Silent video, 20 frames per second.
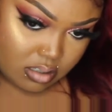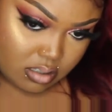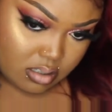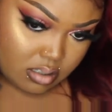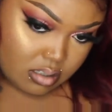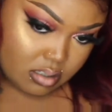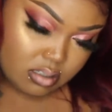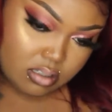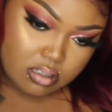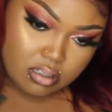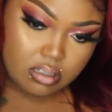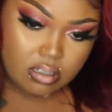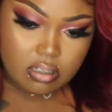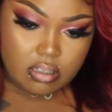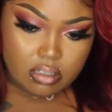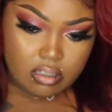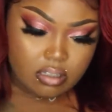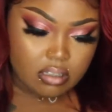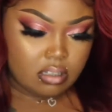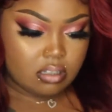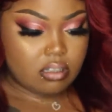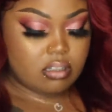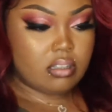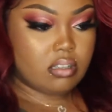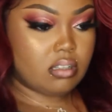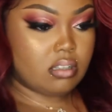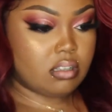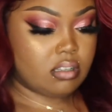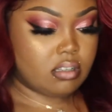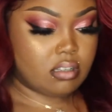Are you guys feeling the
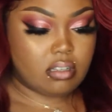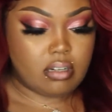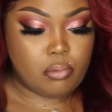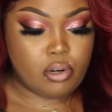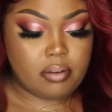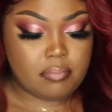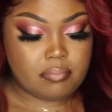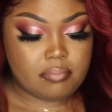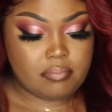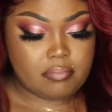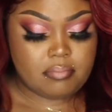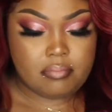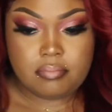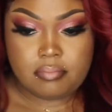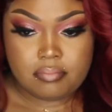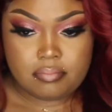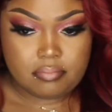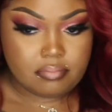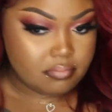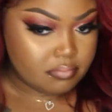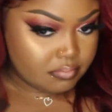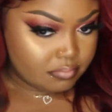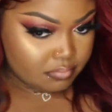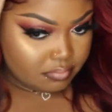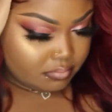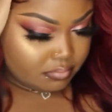color for Valentine's Day? Because